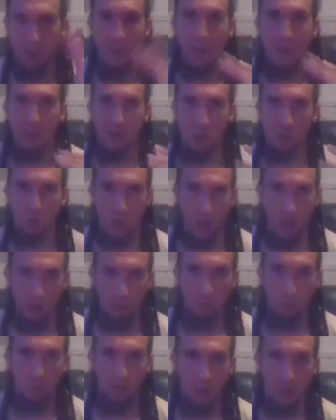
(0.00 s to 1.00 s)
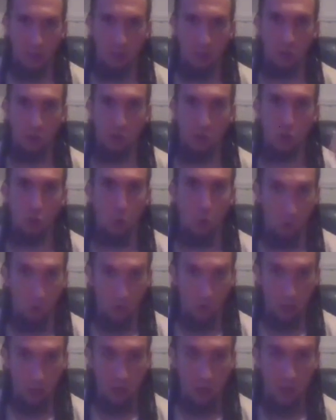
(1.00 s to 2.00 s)
he's trying to tell a
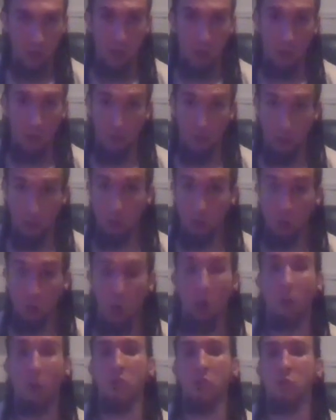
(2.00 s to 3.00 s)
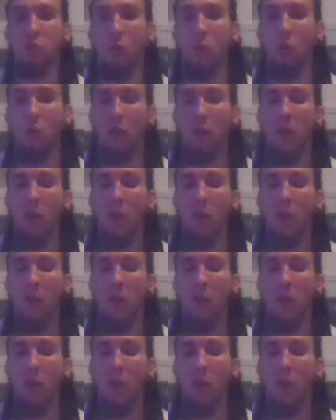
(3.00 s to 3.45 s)
story a very dark story